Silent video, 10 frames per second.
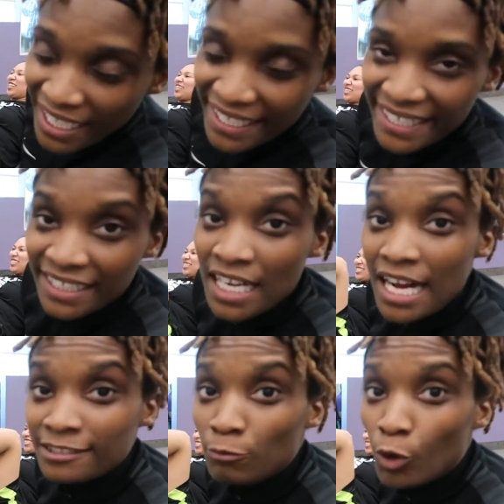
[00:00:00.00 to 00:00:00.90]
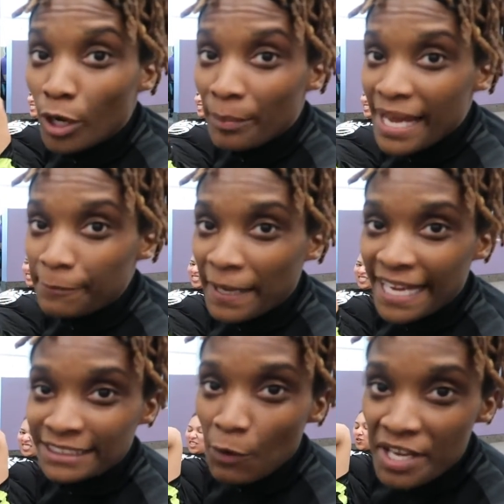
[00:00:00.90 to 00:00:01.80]
and that can cause some lower back
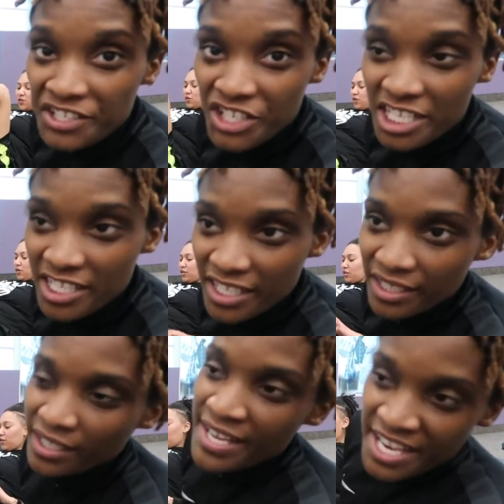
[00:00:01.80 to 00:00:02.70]
pain. So we adjusted it.